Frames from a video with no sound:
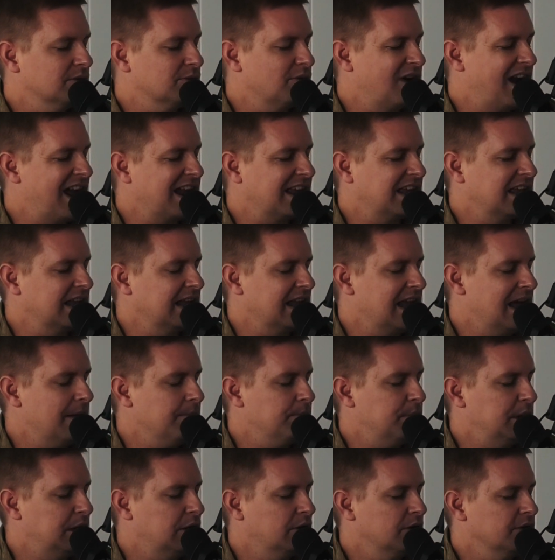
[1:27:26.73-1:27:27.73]
racking
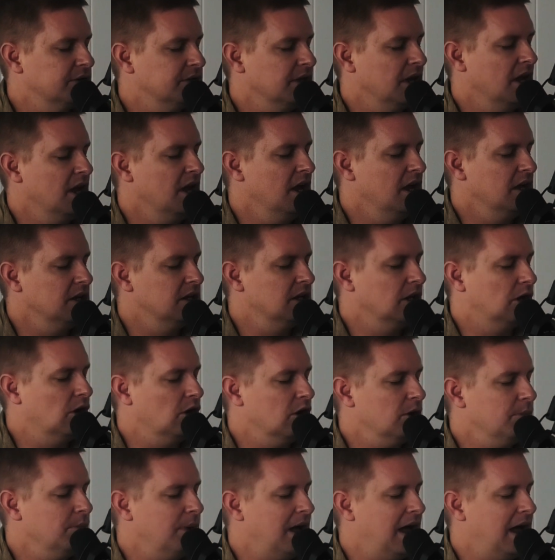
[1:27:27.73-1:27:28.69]
up because oh, you've got yes.